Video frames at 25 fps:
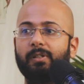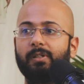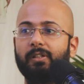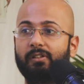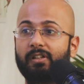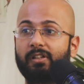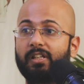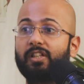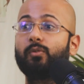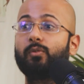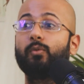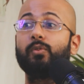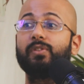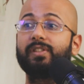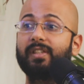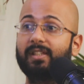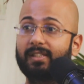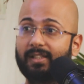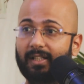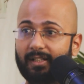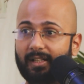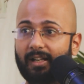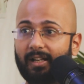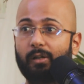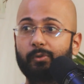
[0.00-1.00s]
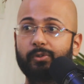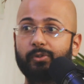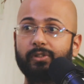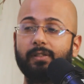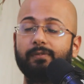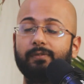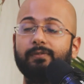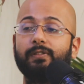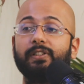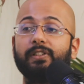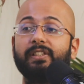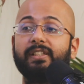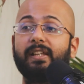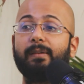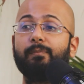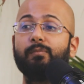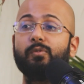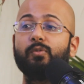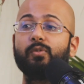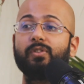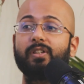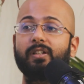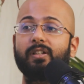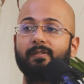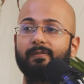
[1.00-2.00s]
resources that are out there for them
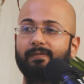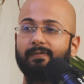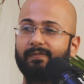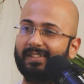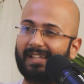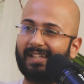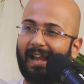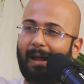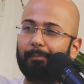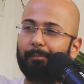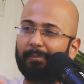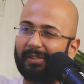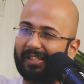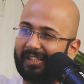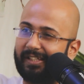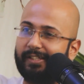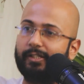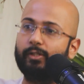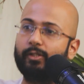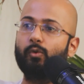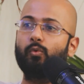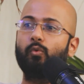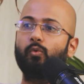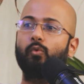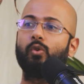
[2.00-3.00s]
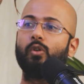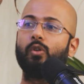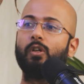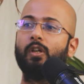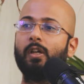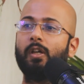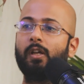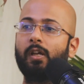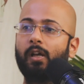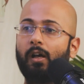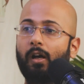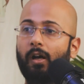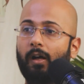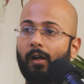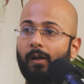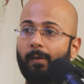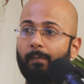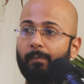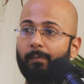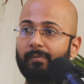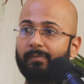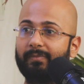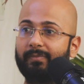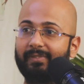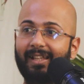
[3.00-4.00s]
to sort of tap into
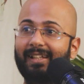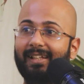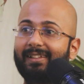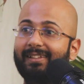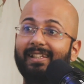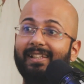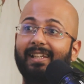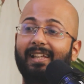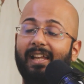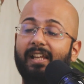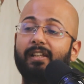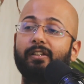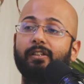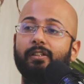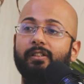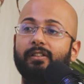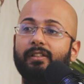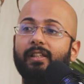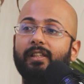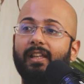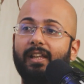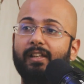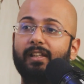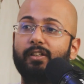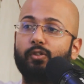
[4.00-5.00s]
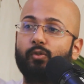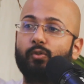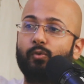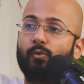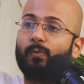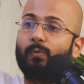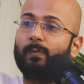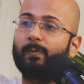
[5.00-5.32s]
that they can do?